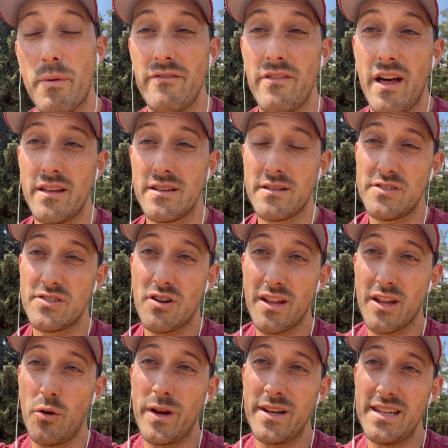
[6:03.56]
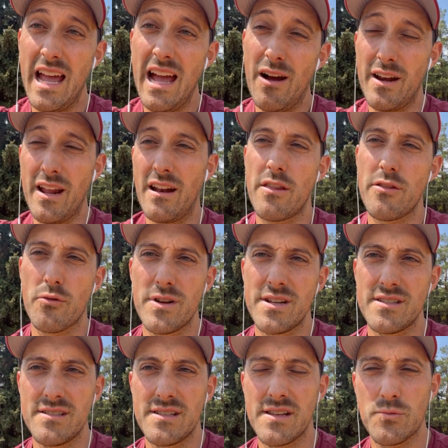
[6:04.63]
values have started going down, and other
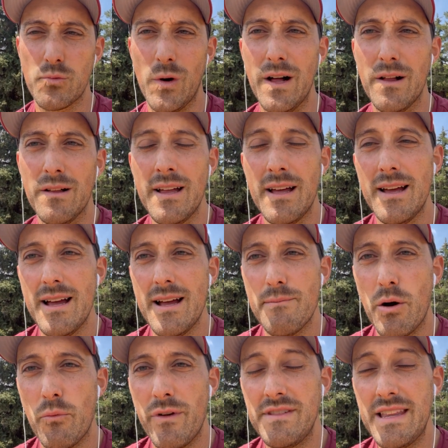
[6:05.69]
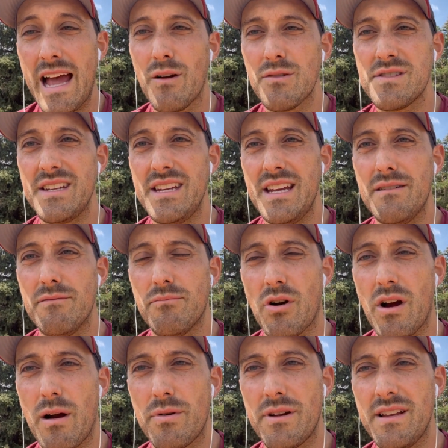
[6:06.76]
reasons as well. But we've now seen
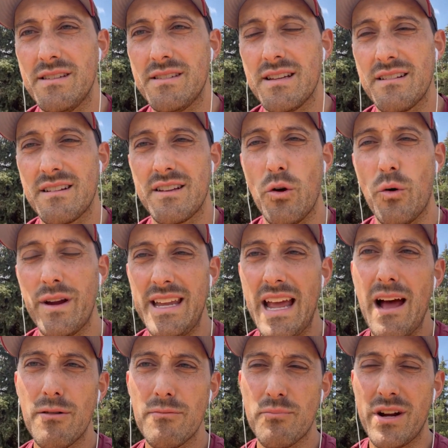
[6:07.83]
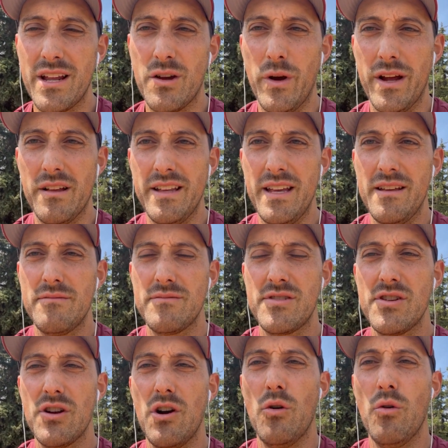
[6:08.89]
properties going down pretty quickly.
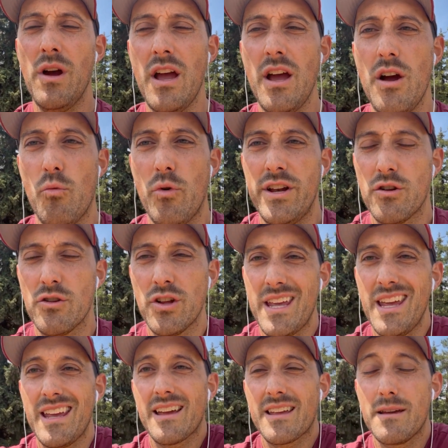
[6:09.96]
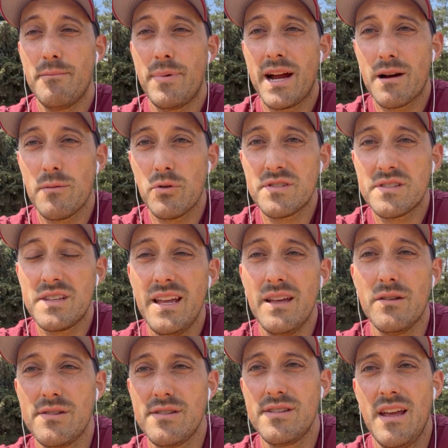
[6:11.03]
So when you're looking at comparable
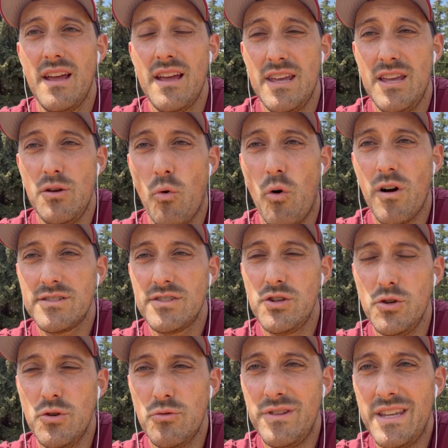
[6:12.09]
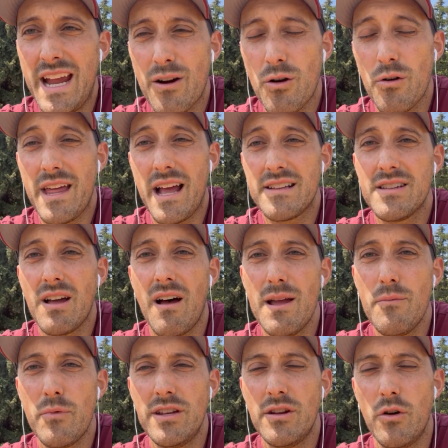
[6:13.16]
sales, you want to narrow that
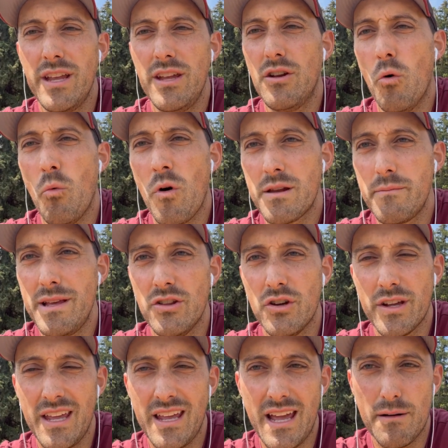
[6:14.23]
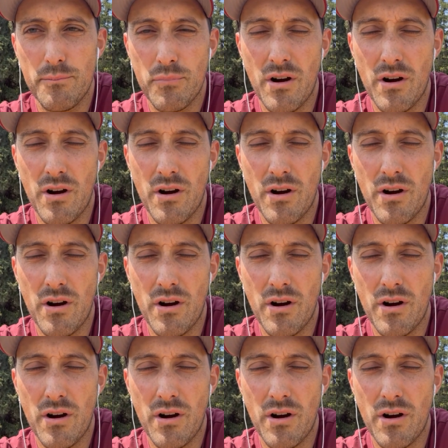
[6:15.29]
time window. You don't want to be looking at a